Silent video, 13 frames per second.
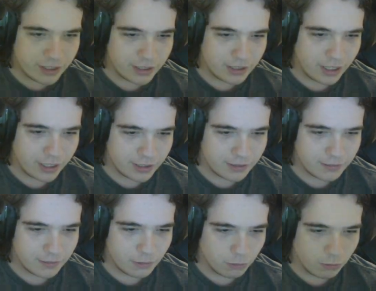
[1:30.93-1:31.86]
to like
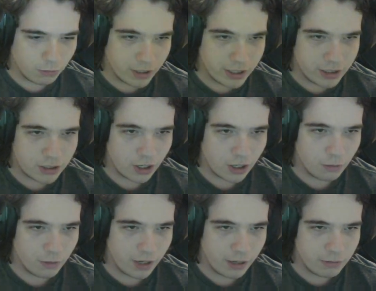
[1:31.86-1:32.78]

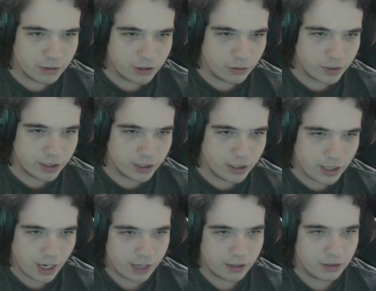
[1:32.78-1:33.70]
restart what I was doing
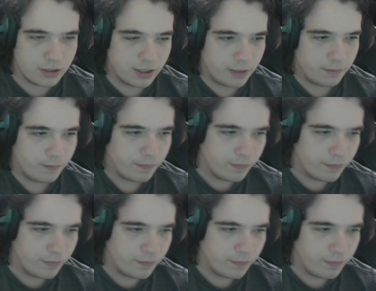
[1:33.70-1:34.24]
entirely.